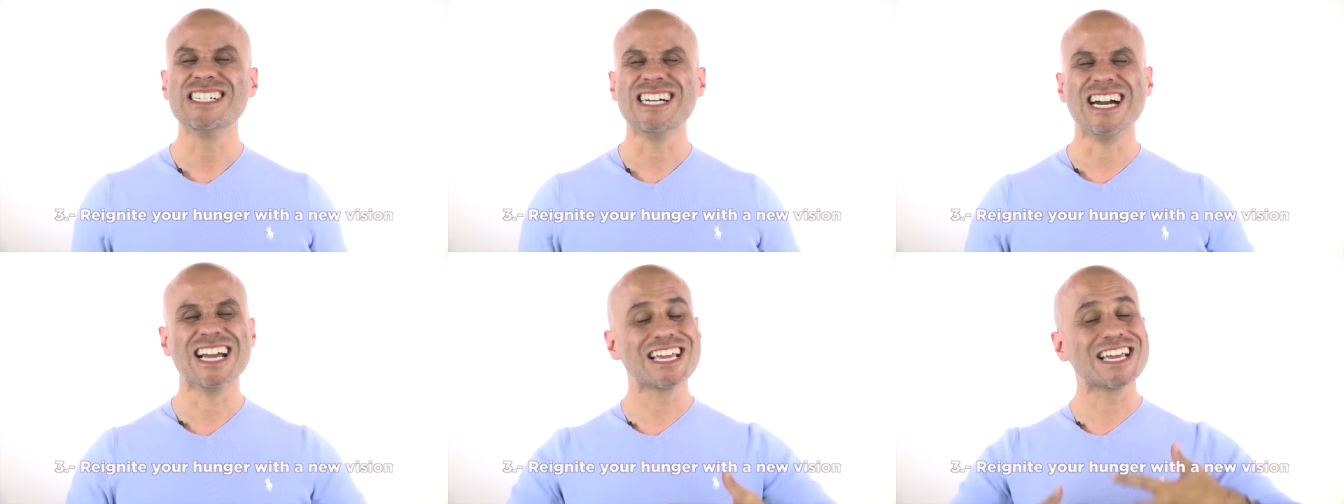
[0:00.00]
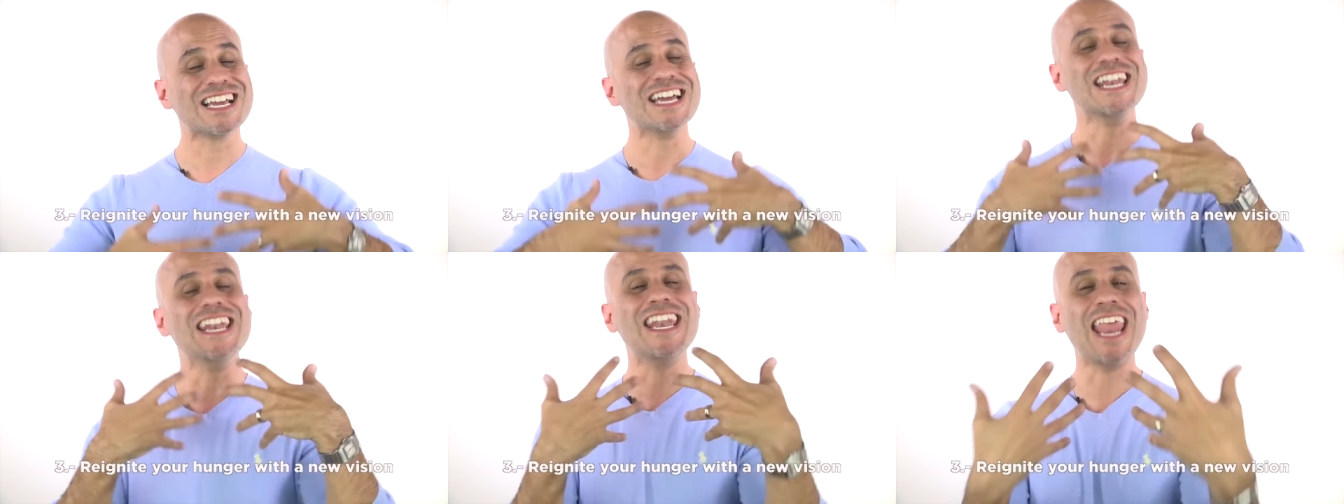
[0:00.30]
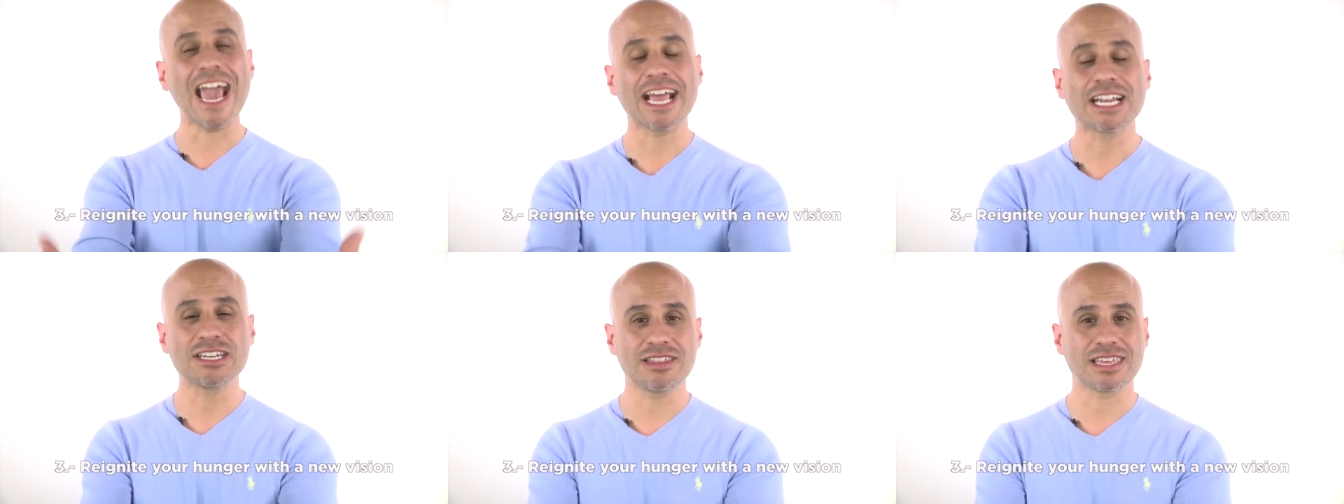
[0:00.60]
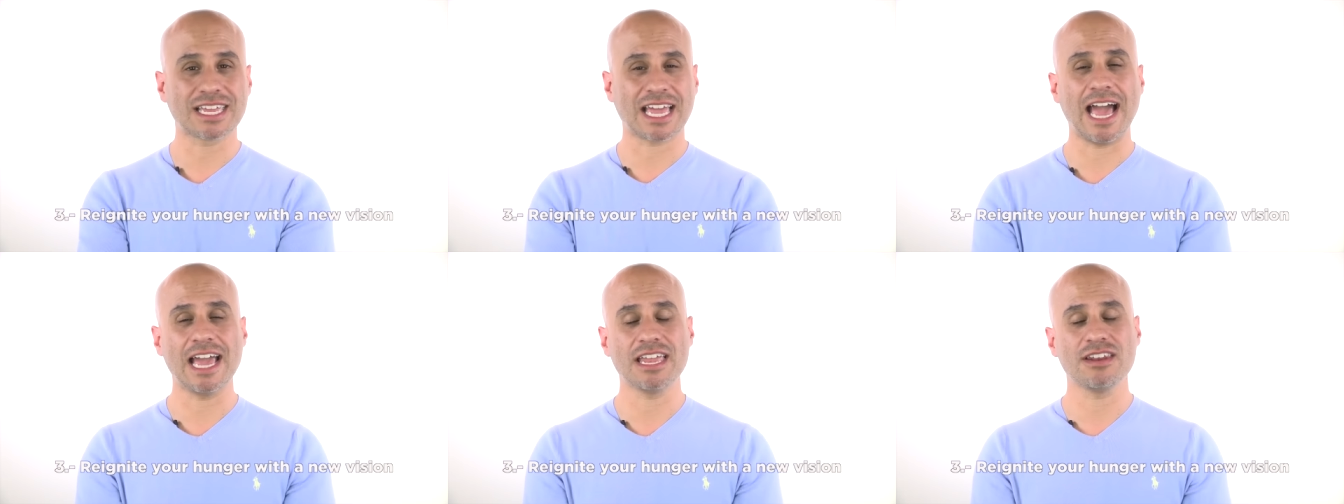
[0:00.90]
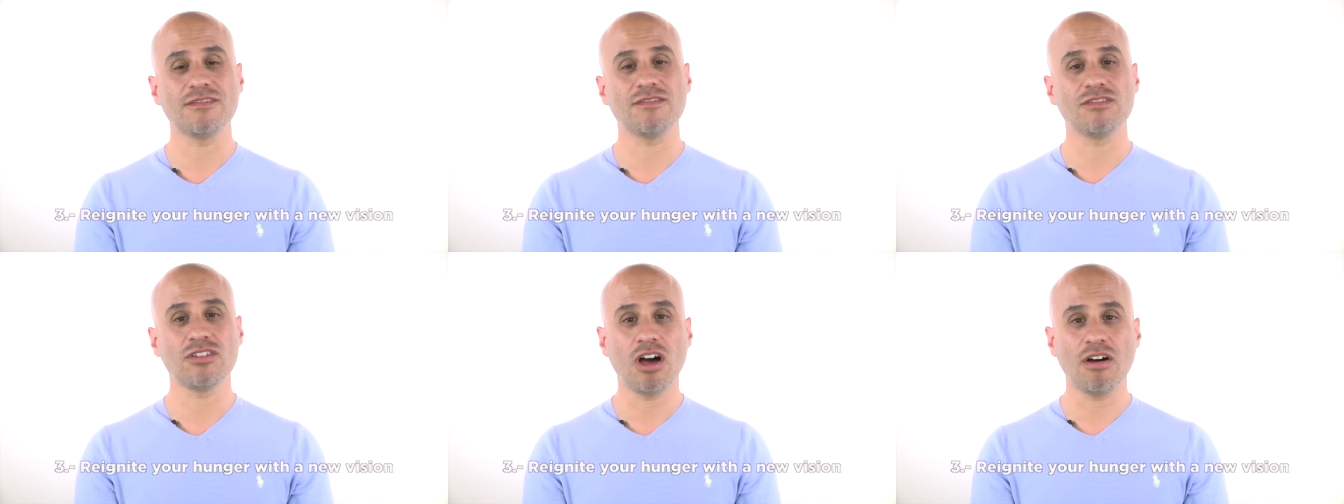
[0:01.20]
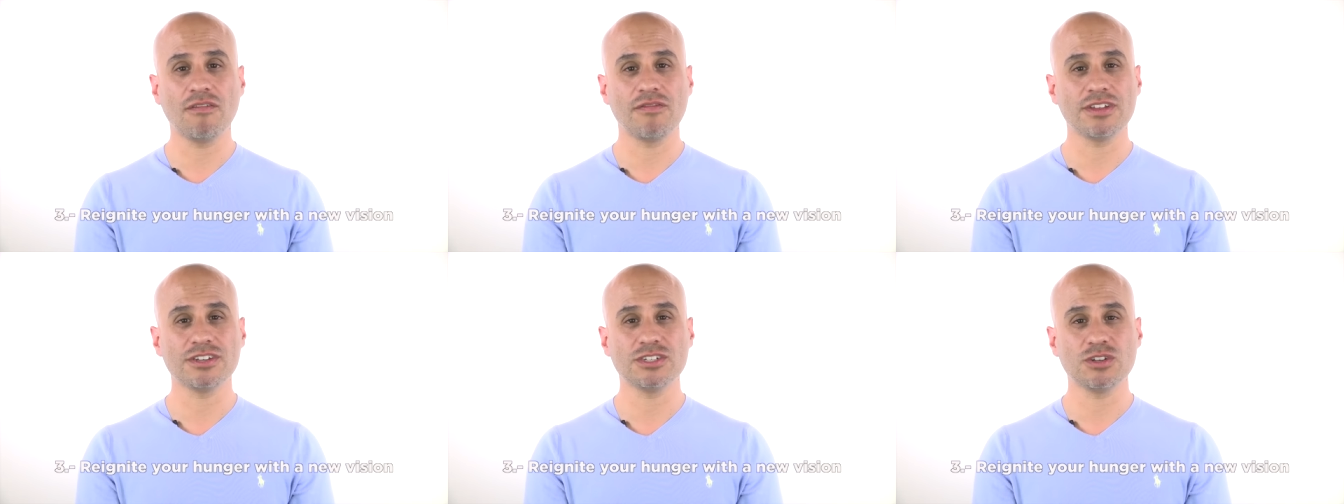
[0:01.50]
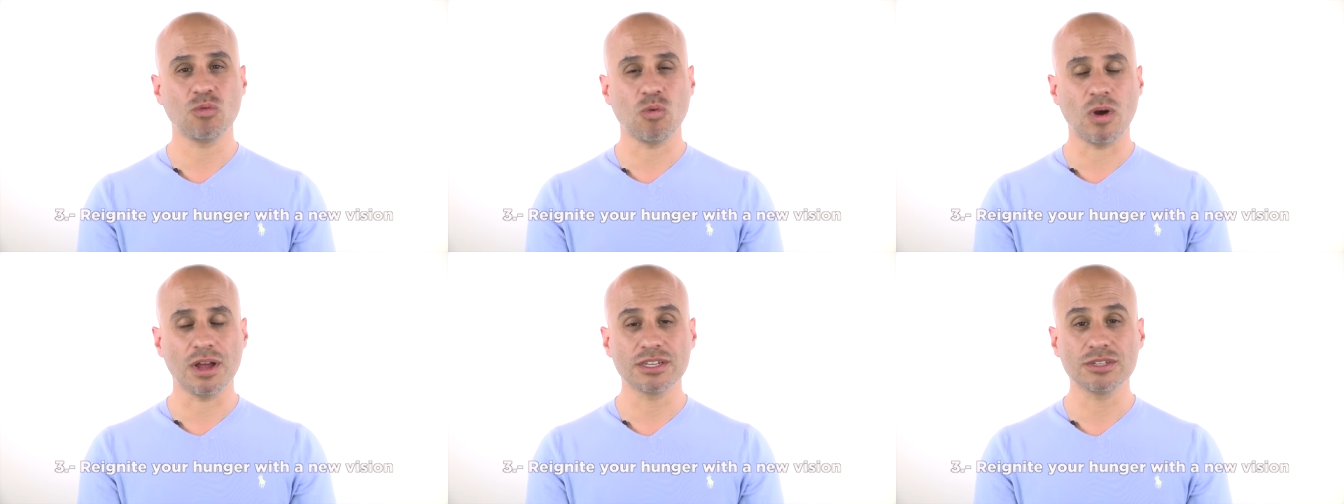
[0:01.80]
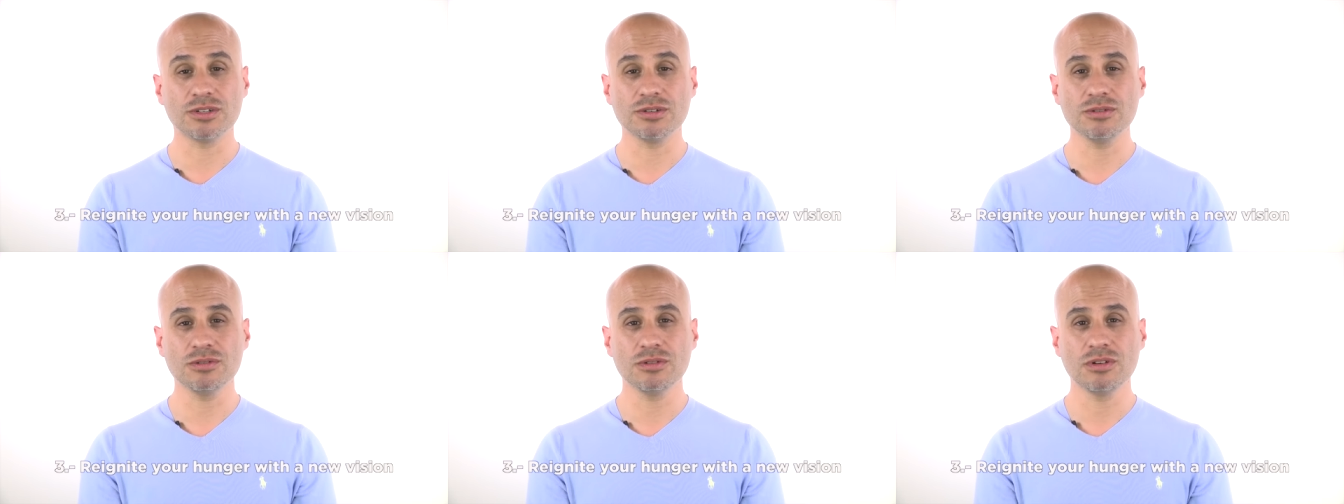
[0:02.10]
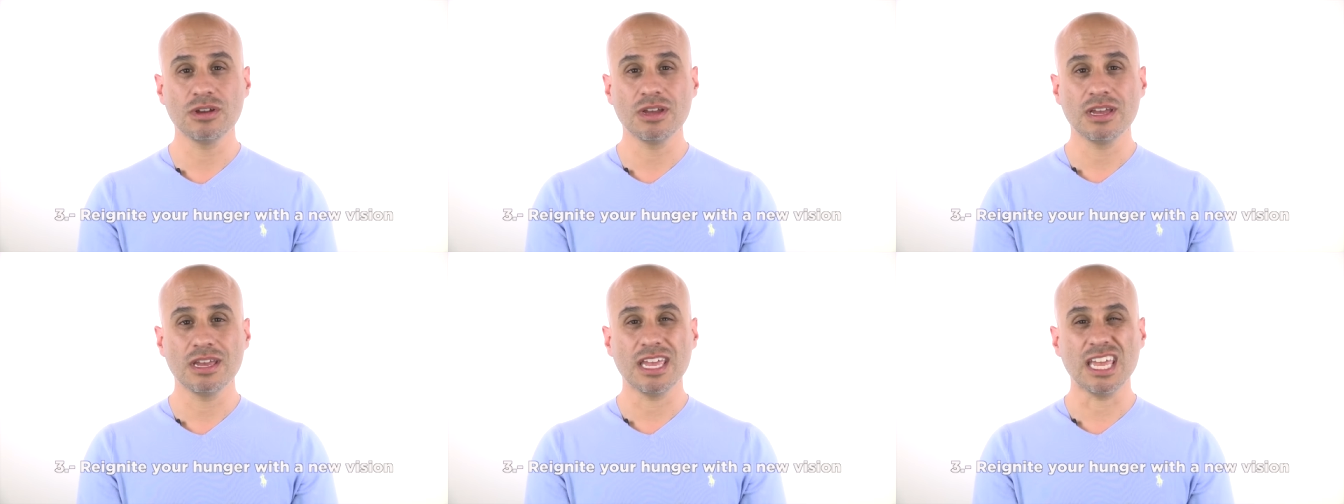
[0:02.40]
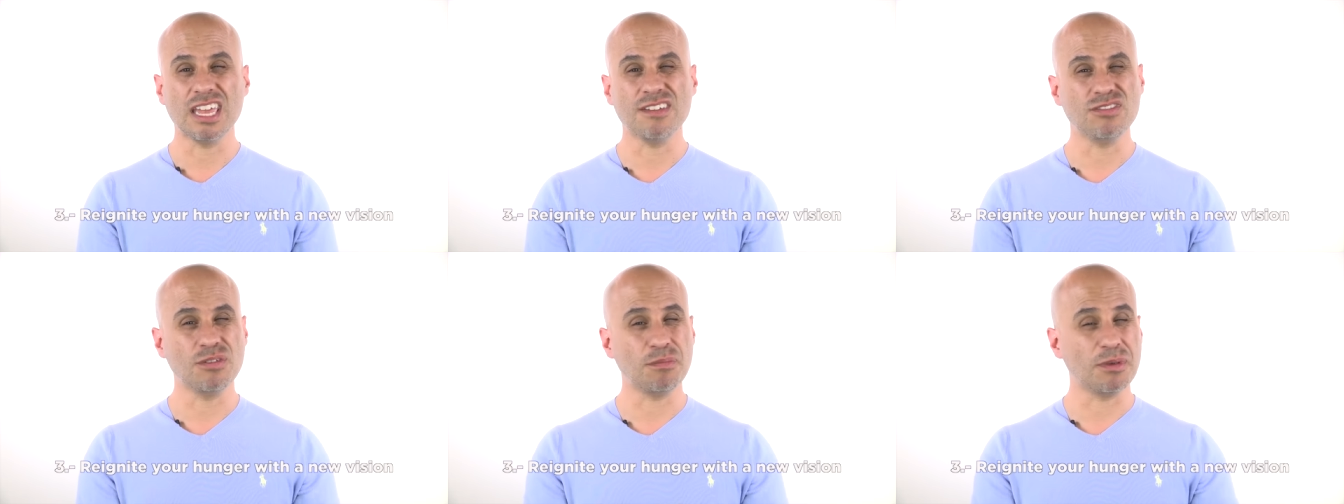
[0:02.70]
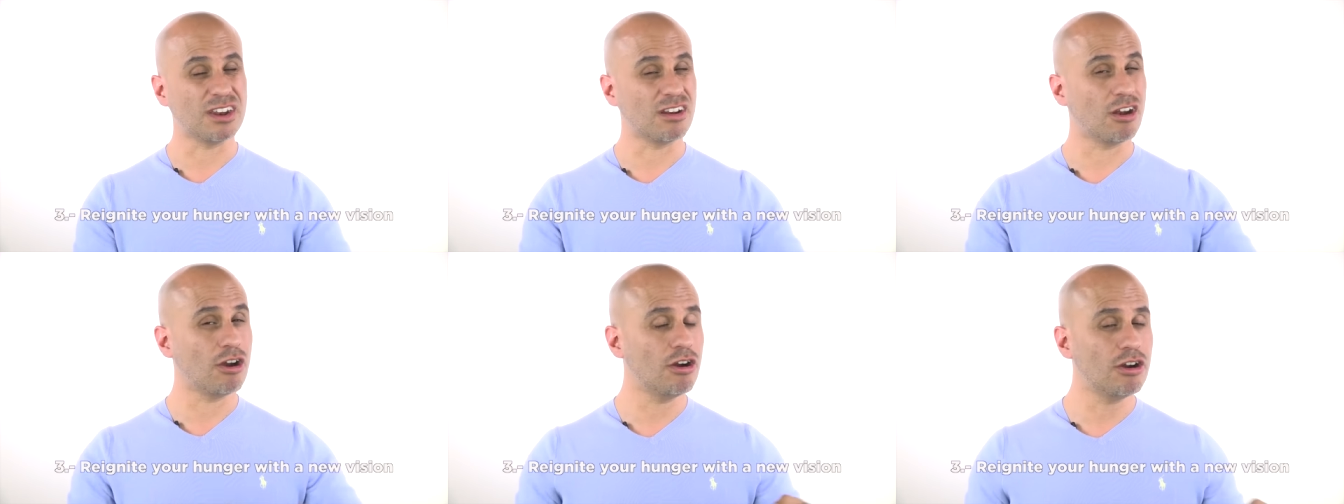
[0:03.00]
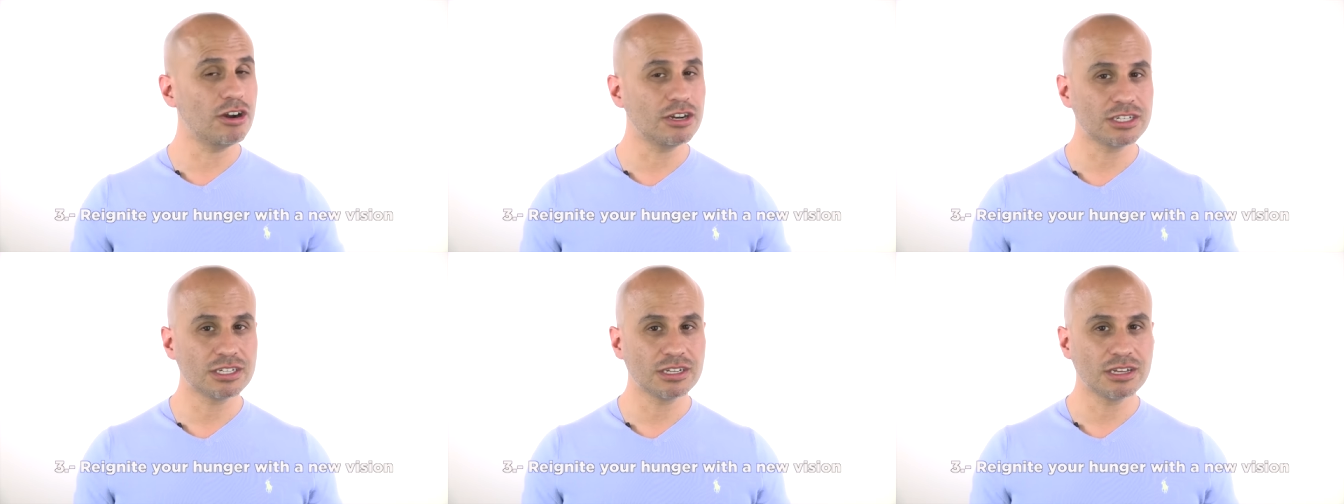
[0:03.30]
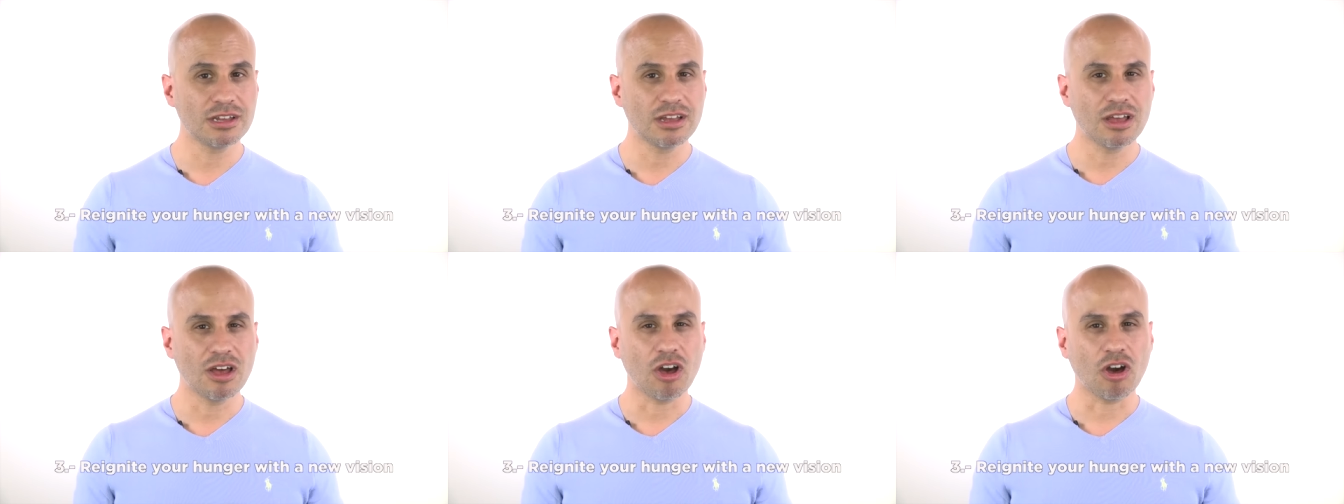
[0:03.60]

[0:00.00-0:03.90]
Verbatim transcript: and connect to the kind of love that you want to if you've been hurt,